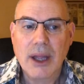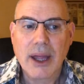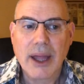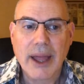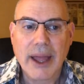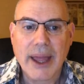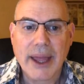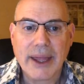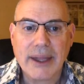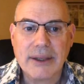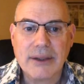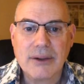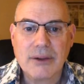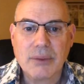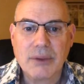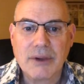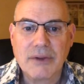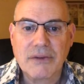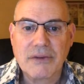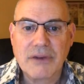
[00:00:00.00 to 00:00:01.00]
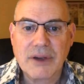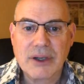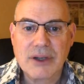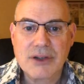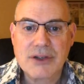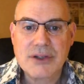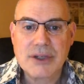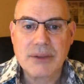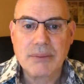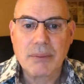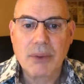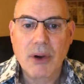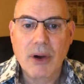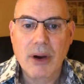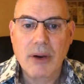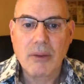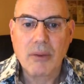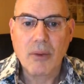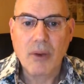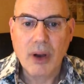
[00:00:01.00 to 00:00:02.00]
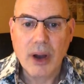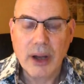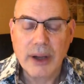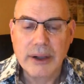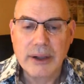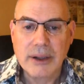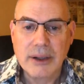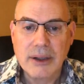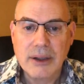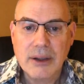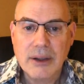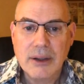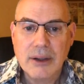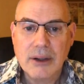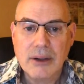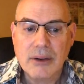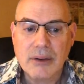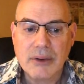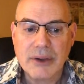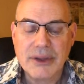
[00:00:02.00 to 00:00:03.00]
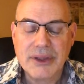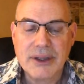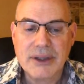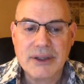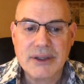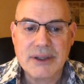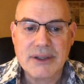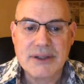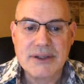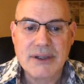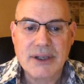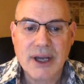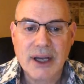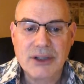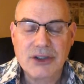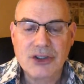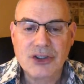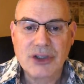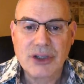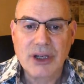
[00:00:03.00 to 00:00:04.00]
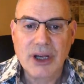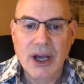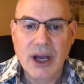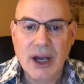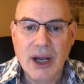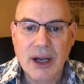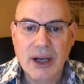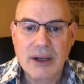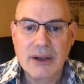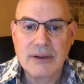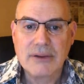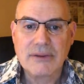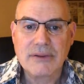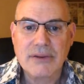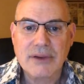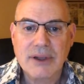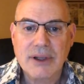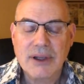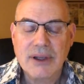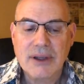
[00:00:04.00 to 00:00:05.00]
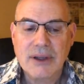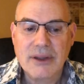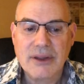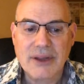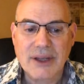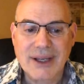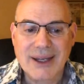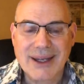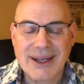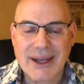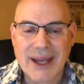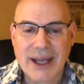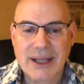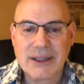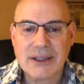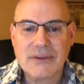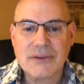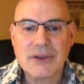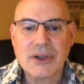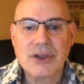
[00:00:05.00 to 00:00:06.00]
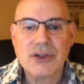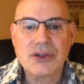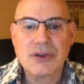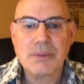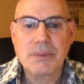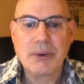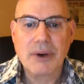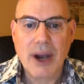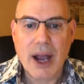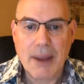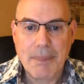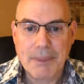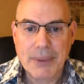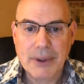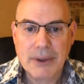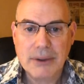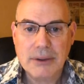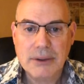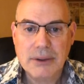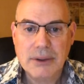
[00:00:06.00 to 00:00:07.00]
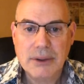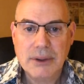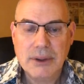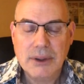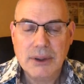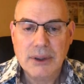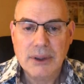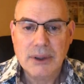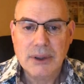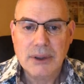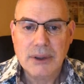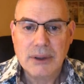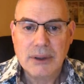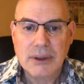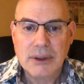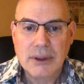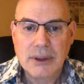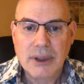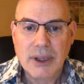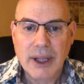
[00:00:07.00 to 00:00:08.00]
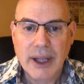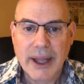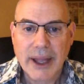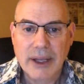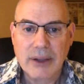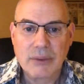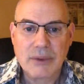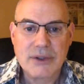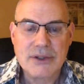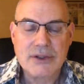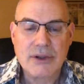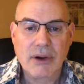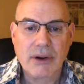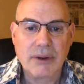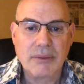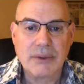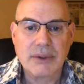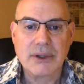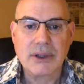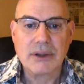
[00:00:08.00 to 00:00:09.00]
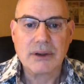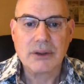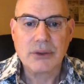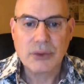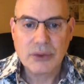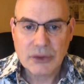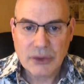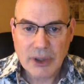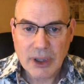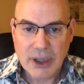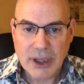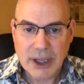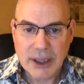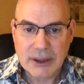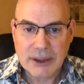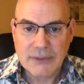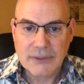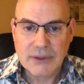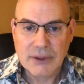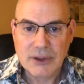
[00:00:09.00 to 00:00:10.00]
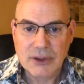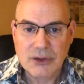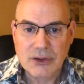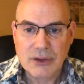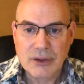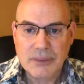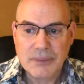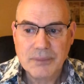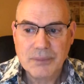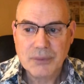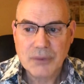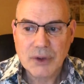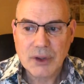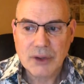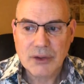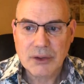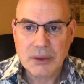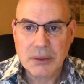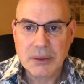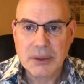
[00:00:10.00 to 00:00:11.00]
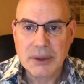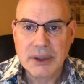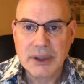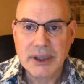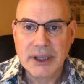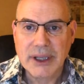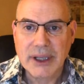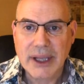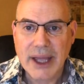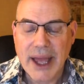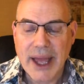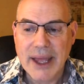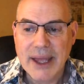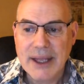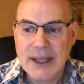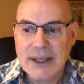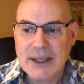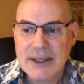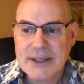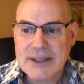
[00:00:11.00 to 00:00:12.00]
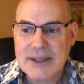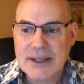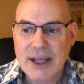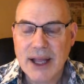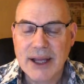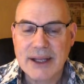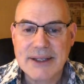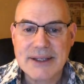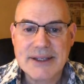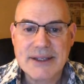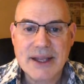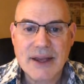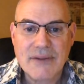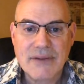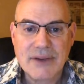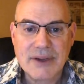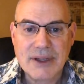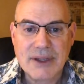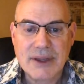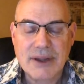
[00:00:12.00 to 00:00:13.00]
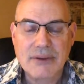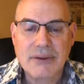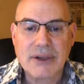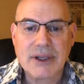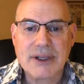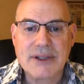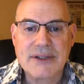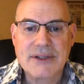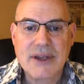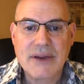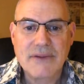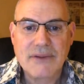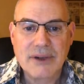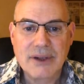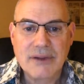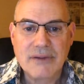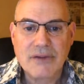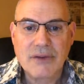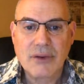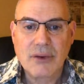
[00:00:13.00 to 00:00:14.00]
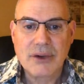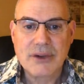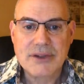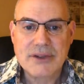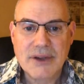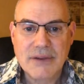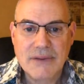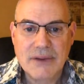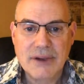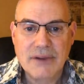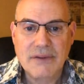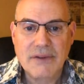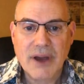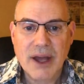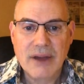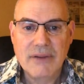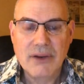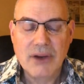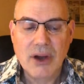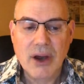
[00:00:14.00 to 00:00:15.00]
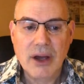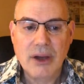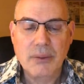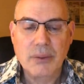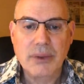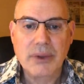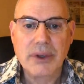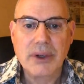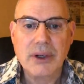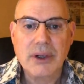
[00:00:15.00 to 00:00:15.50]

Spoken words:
and we finished in part 1 with a discussion of the connective tissue proper, and we started with the loose connective tissue. So we were looking at slides 73, 74, 75, and onward.